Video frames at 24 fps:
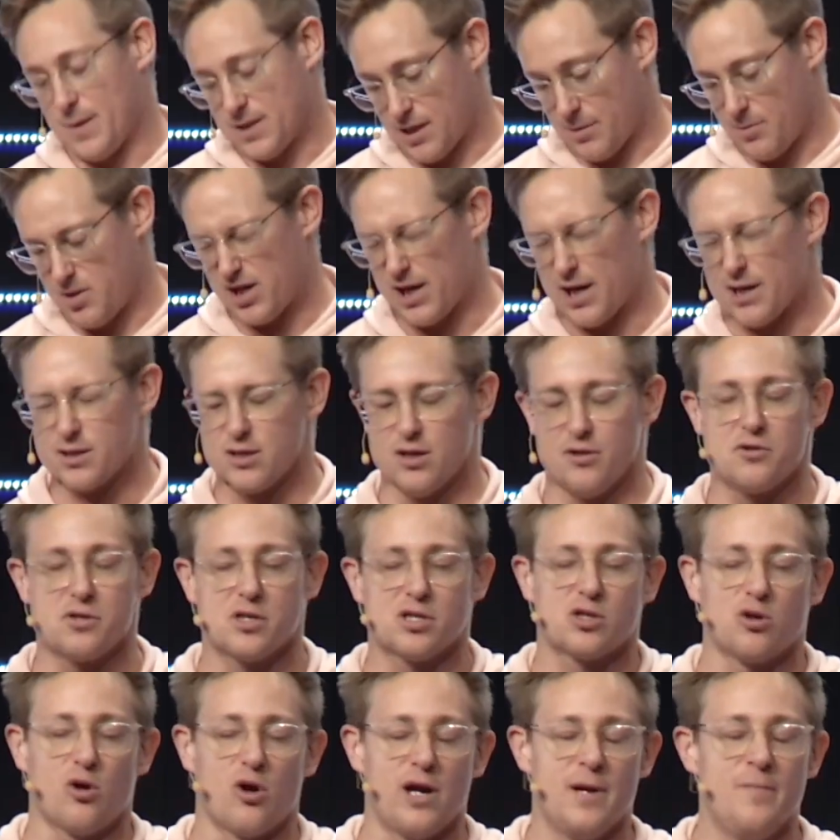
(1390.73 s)
some of you guys know this
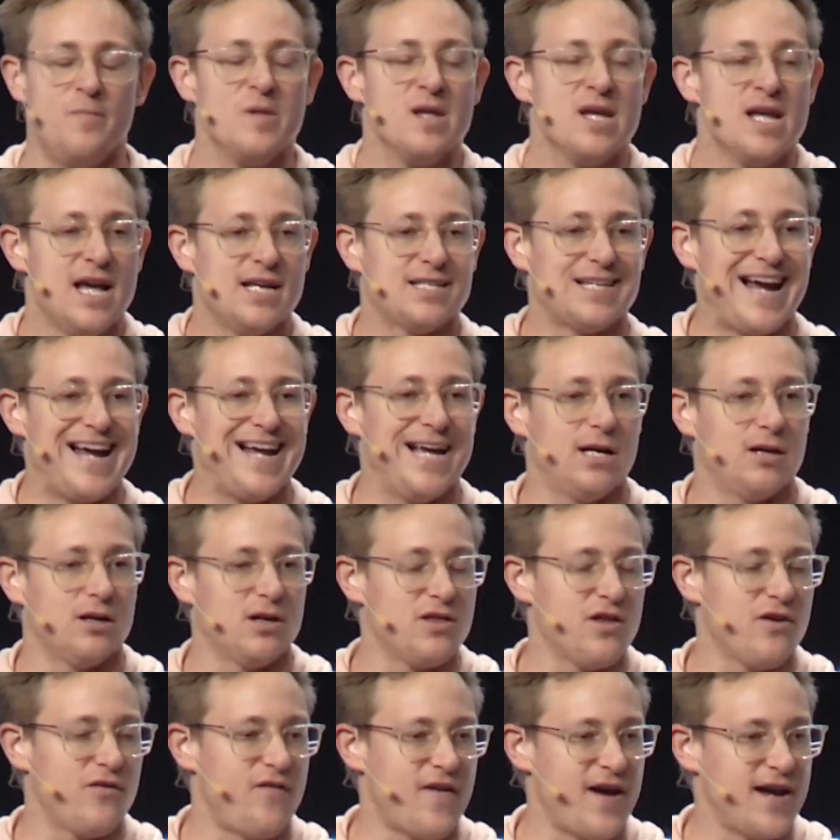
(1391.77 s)
story, is I hit her
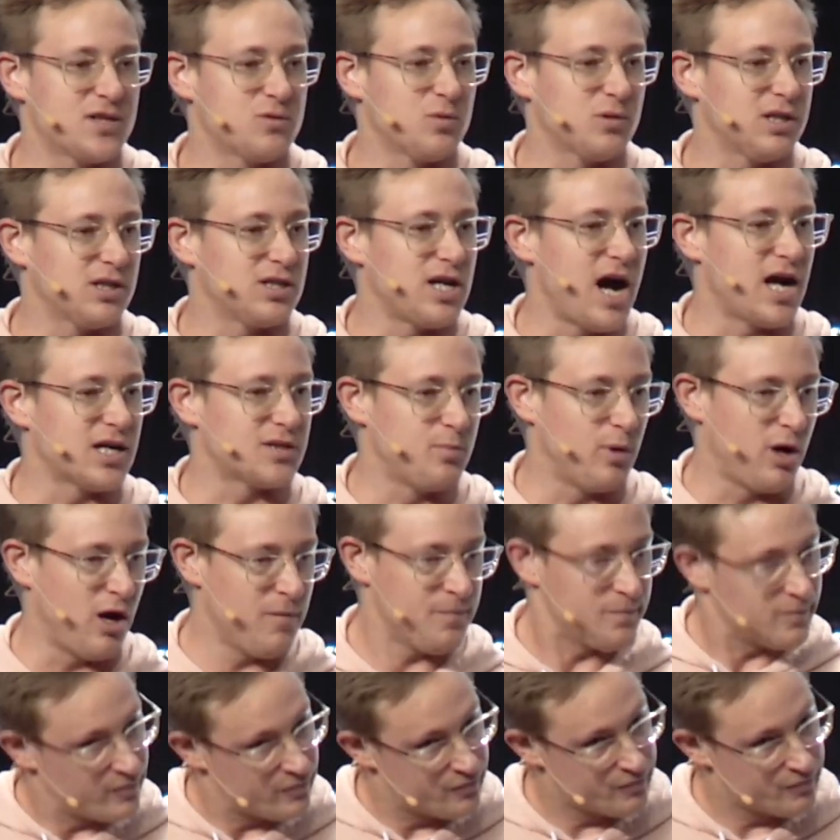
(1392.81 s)
in the face with a dodgeball.